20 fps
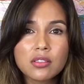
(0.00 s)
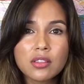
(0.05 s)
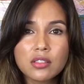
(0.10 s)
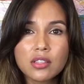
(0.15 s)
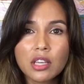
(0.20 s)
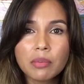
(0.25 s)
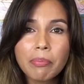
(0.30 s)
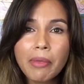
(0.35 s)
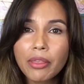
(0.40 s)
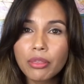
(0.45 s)
It
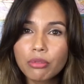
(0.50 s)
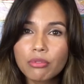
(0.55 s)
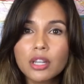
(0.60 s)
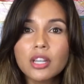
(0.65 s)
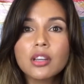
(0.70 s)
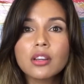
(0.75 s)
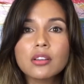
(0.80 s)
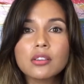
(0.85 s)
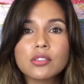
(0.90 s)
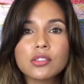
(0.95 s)
took me 3
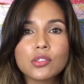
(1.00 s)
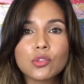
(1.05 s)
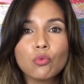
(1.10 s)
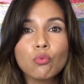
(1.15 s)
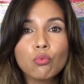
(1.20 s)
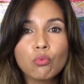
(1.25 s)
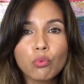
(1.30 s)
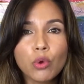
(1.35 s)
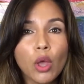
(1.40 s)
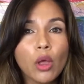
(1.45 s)
years to
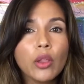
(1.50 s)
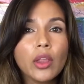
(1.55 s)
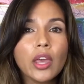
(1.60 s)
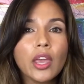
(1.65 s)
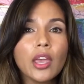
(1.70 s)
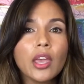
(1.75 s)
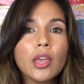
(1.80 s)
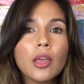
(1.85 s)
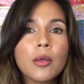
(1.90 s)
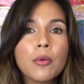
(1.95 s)

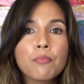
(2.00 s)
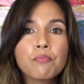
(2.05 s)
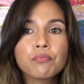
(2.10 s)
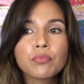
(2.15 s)
really